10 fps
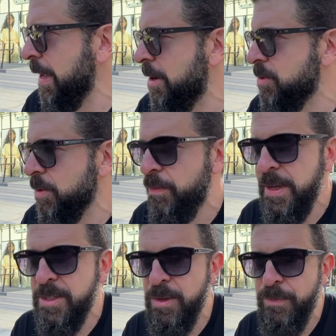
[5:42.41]

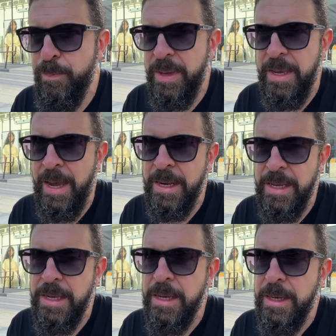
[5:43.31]
counteroffensive be any